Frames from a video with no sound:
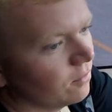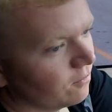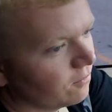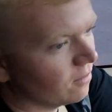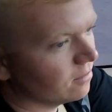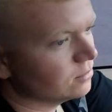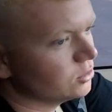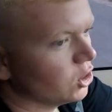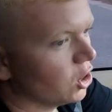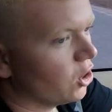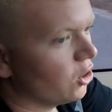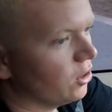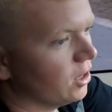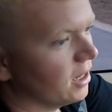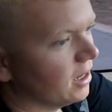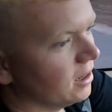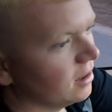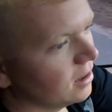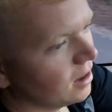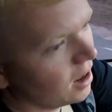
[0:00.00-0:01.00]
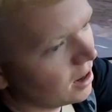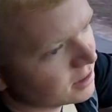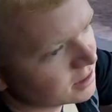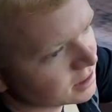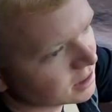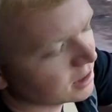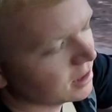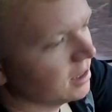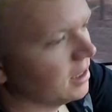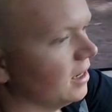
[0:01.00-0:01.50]
from turning
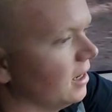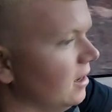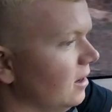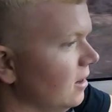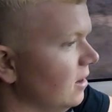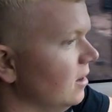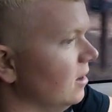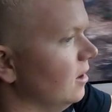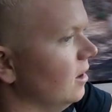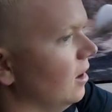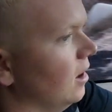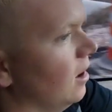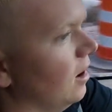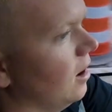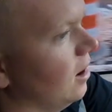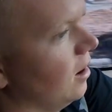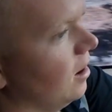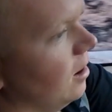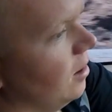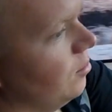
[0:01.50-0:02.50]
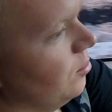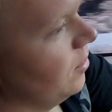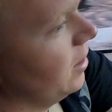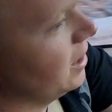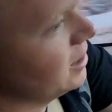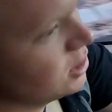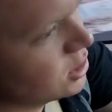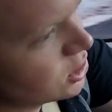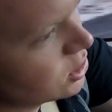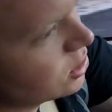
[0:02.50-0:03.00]
constantly, and